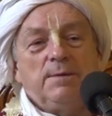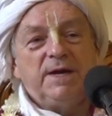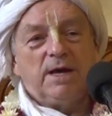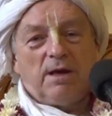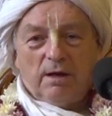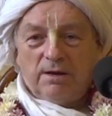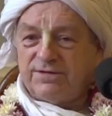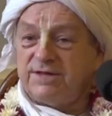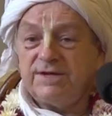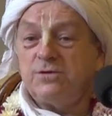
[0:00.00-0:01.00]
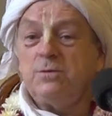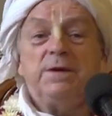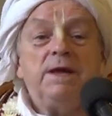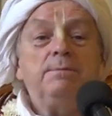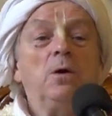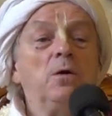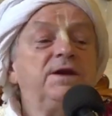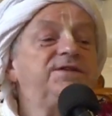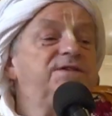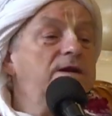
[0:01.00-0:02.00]
Because the Supreme Lord
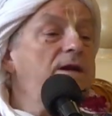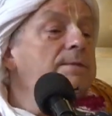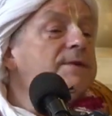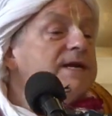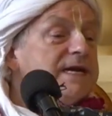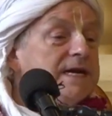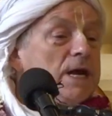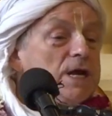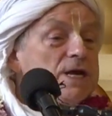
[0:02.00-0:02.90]
is unlimited.